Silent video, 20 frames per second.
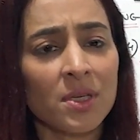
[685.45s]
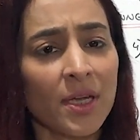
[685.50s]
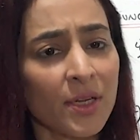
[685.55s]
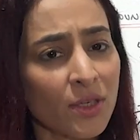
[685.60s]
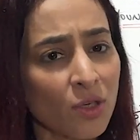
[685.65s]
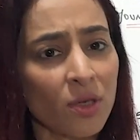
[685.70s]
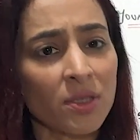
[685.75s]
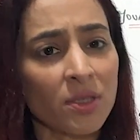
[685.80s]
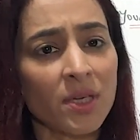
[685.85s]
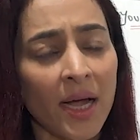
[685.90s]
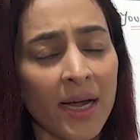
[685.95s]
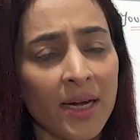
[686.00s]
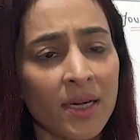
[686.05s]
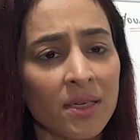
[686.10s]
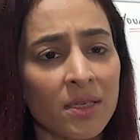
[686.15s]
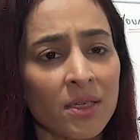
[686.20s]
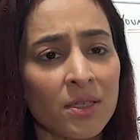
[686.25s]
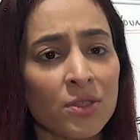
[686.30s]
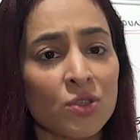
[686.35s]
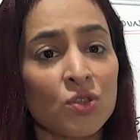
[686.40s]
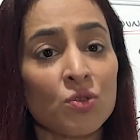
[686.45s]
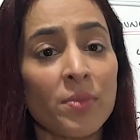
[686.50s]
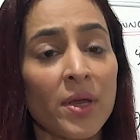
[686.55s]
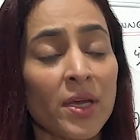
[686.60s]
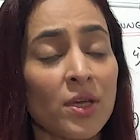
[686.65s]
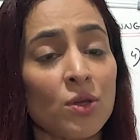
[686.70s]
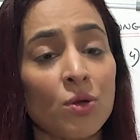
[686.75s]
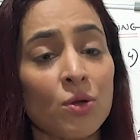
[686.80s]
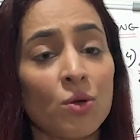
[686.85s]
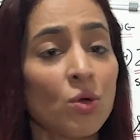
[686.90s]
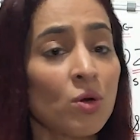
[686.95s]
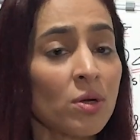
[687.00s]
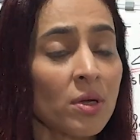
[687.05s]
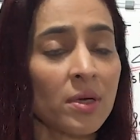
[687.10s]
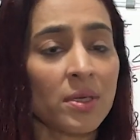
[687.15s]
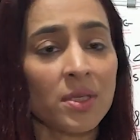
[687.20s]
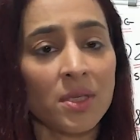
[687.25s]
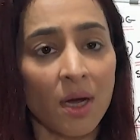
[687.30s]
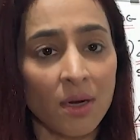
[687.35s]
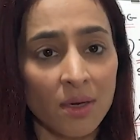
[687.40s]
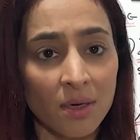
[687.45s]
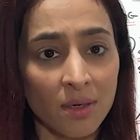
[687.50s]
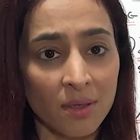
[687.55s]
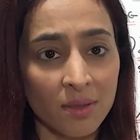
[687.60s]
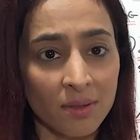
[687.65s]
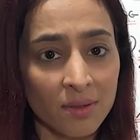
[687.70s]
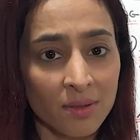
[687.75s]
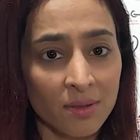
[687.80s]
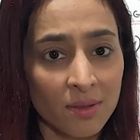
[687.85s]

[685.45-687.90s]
in your diet to make you look younger